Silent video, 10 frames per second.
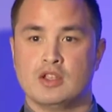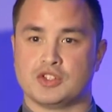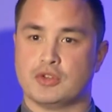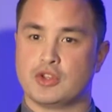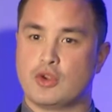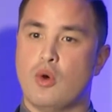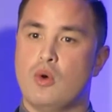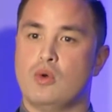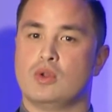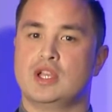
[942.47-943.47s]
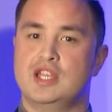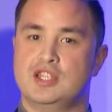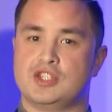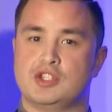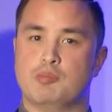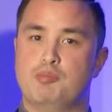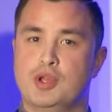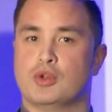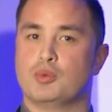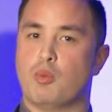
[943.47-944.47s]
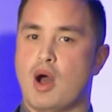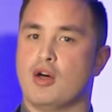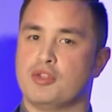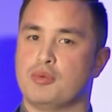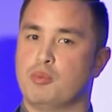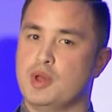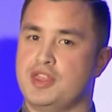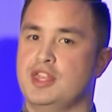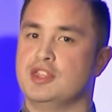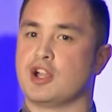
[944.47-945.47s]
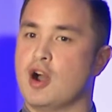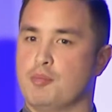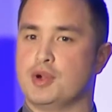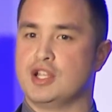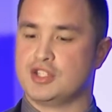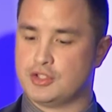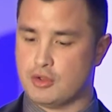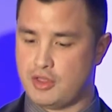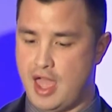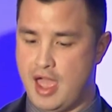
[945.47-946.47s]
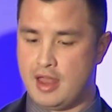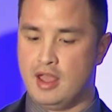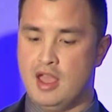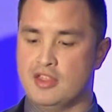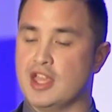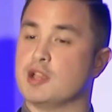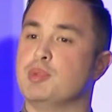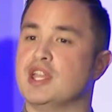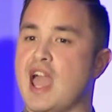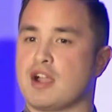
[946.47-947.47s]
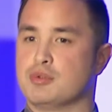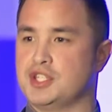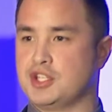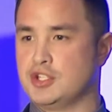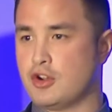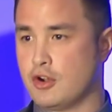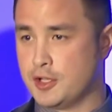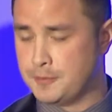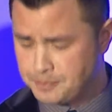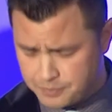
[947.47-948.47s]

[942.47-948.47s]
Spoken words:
So the goal is to build wealth within the company so that they can be an acquisition target.